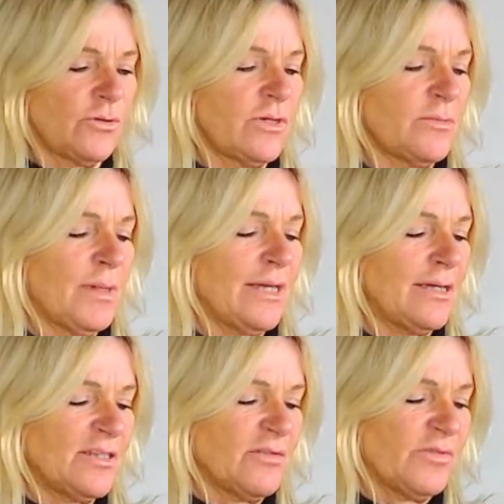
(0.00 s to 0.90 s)
it's blended
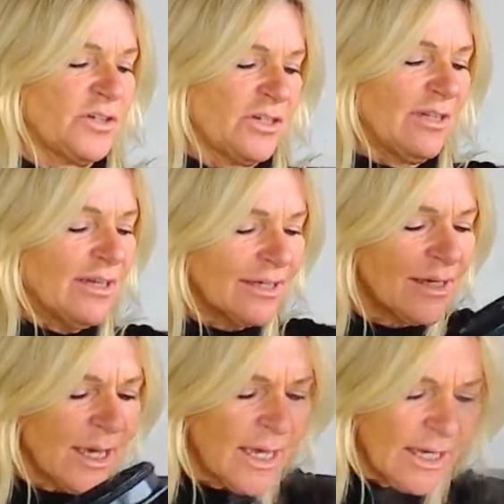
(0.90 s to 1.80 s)
sufficiently.
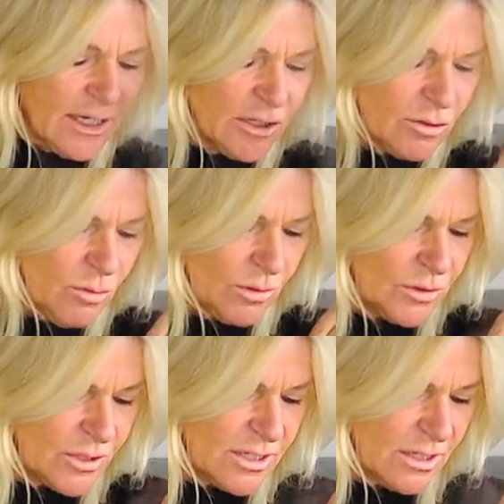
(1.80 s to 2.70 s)
You do want
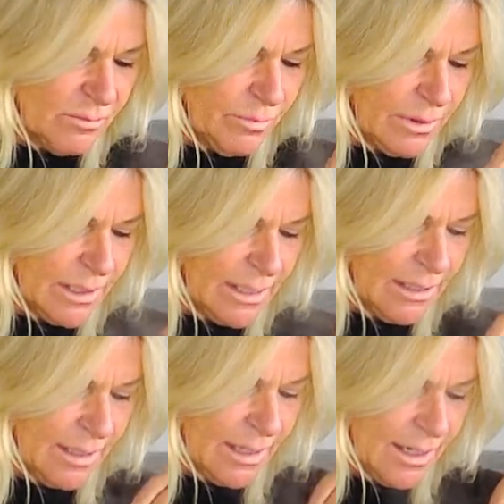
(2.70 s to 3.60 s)
just a
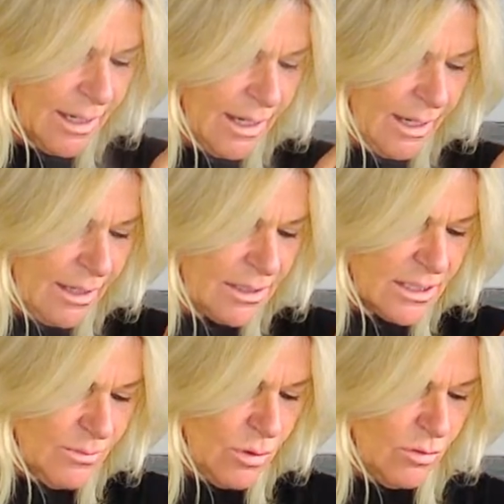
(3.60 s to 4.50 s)
completely
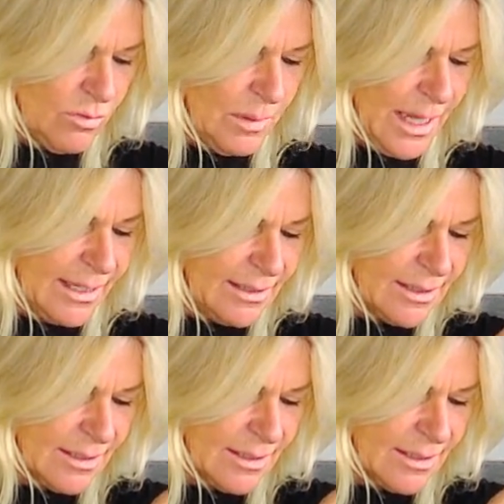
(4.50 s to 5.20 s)
smooth blend.